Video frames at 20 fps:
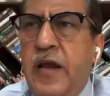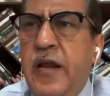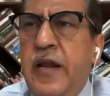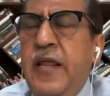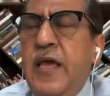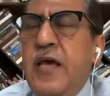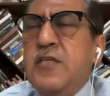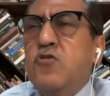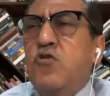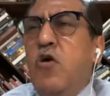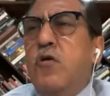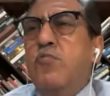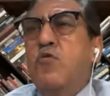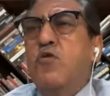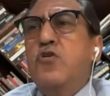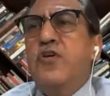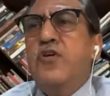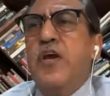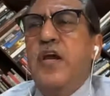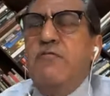India has got
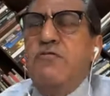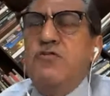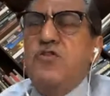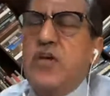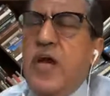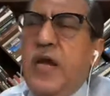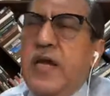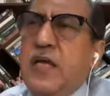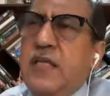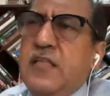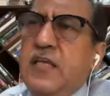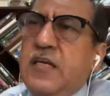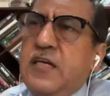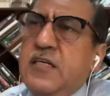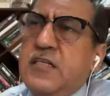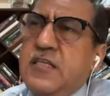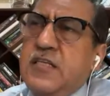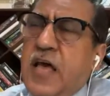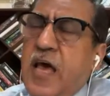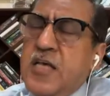more trade with China than
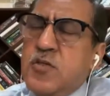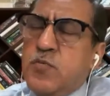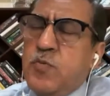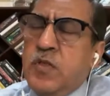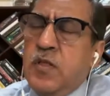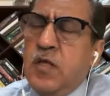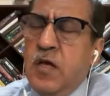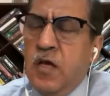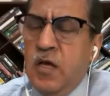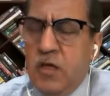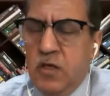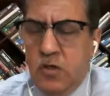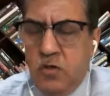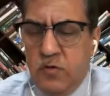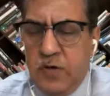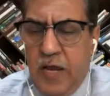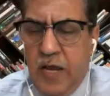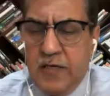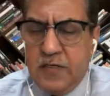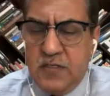it has with the
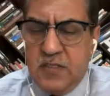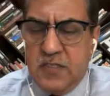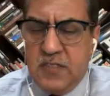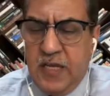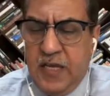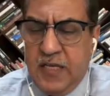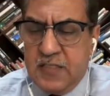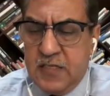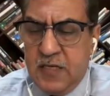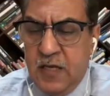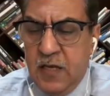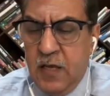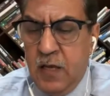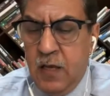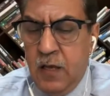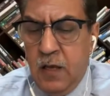United States.